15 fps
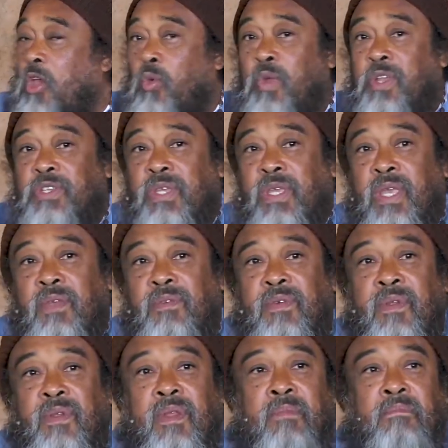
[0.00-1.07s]
Which
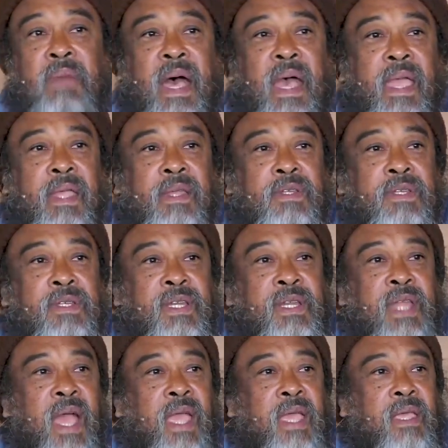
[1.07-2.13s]
even the mind
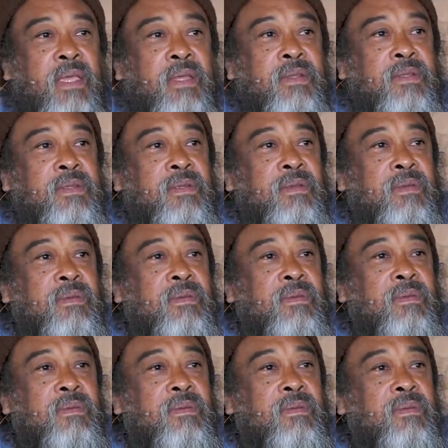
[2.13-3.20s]
denying it
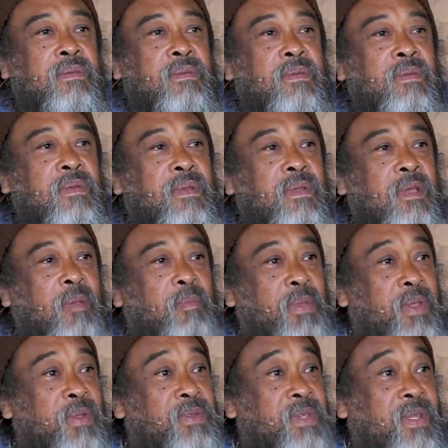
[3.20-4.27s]

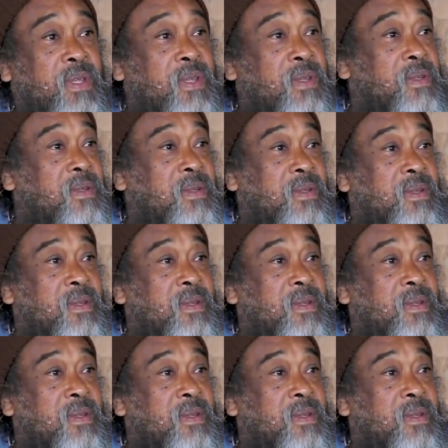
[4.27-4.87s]
appears in it.